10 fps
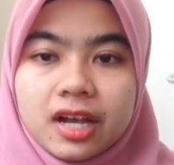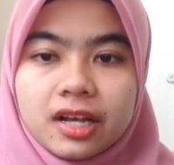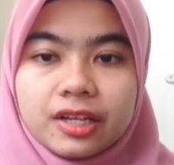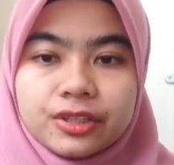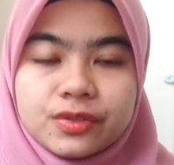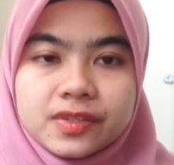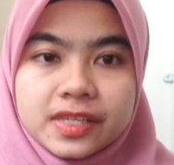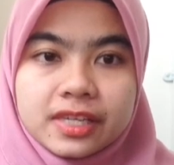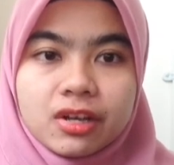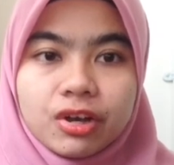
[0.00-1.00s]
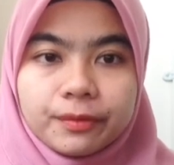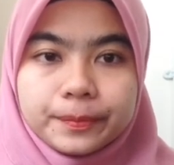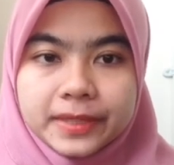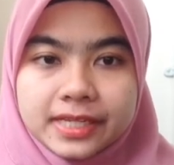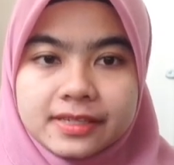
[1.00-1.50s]
using hot
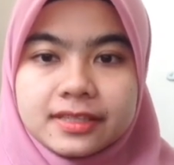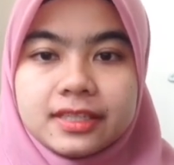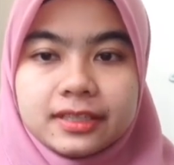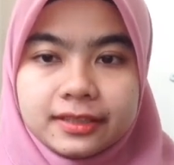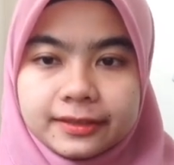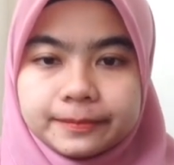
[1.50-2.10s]
plate stirrer.